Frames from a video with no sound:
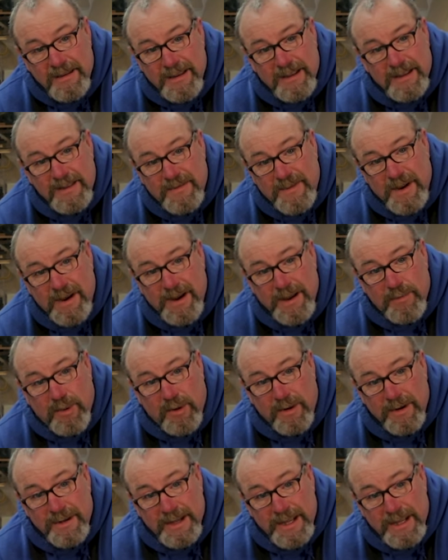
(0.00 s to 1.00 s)
it's very
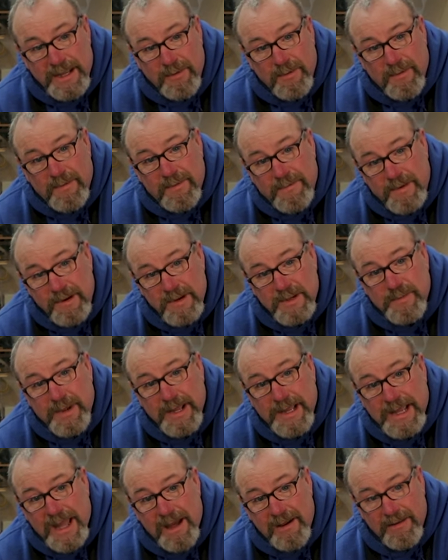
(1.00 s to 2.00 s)
important that you first
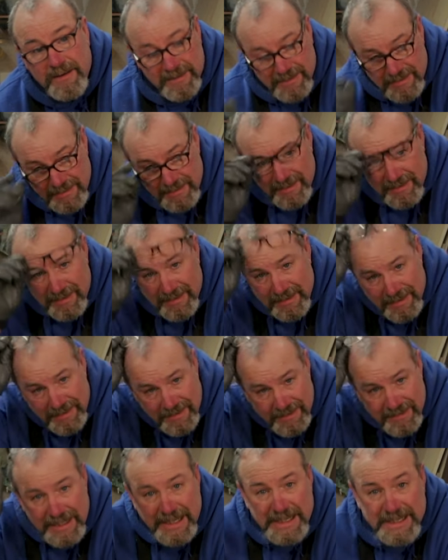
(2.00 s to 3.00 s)
pick out
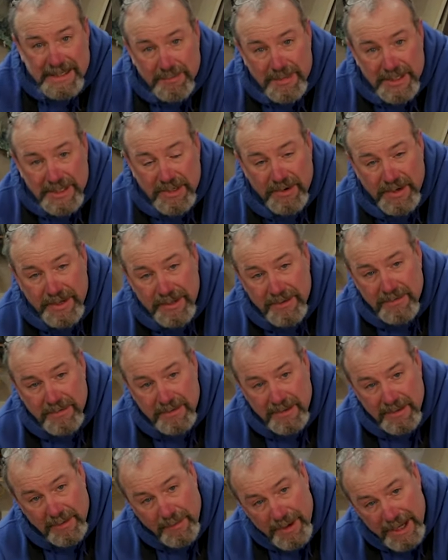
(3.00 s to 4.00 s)
decent material
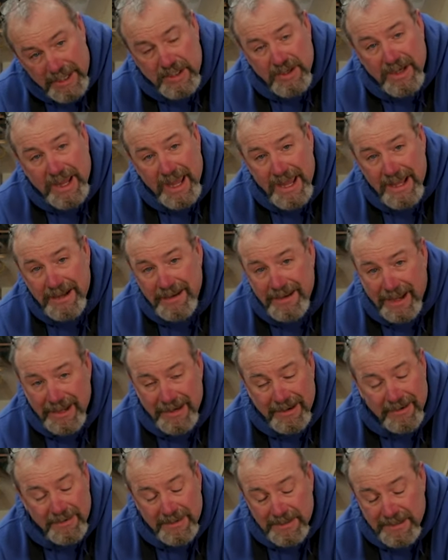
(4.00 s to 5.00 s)
the best you can. I
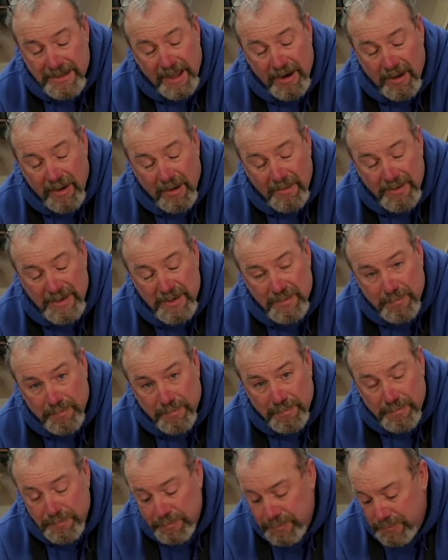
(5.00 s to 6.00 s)
know it's not always
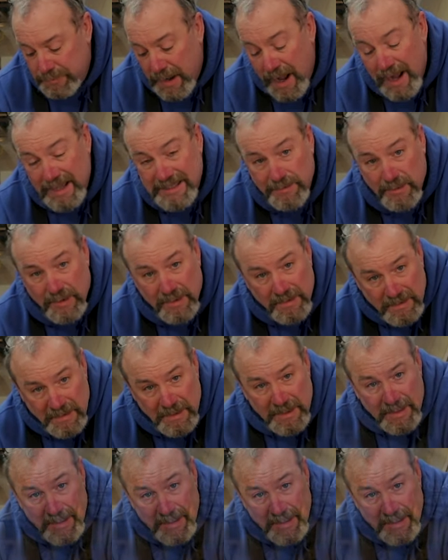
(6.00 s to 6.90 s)
possible.